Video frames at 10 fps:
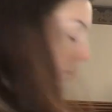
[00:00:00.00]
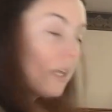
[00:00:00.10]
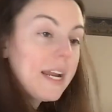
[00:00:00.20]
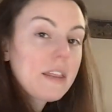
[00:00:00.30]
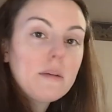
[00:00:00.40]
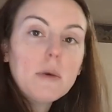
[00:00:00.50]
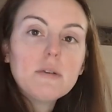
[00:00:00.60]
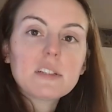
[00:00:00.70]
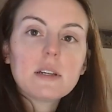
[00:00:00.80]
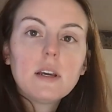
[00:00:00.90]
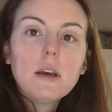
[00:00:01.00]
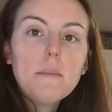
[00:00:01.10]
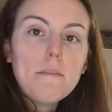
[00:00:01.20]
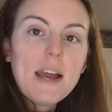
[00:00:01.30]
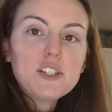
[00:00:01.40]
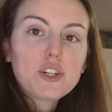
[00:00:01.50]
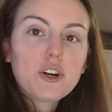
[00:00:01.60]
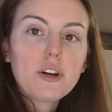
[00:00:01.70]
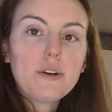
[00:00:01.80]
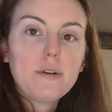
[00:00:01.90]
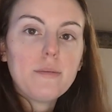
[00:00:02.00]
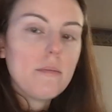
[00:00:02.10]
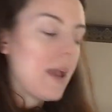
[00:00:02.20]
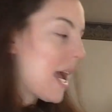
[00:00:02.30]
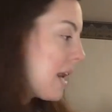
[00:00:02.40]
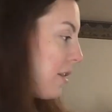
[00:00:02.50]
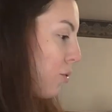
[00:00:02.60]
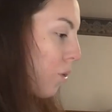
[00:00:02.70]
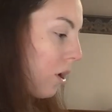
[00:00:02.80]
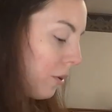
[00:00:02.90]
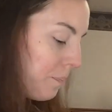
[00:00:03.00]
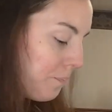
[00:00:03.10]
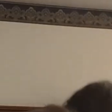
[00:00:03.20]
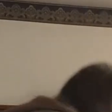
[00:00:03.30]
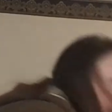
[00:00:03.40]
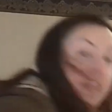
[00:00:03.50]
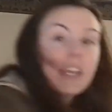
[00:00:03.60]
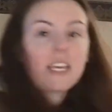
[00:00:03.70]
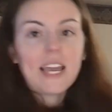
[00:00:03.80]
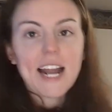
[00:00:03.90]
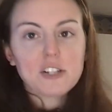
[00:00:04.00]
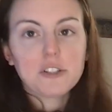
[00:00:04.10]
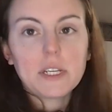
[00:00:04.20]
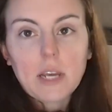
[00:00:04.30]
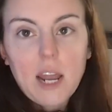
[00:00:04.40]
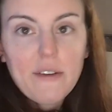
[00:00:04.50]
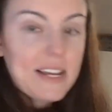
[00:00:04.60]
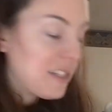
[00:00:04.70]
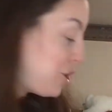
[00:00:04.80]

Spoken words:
like the most measured man in the world. And I think he actually kind of has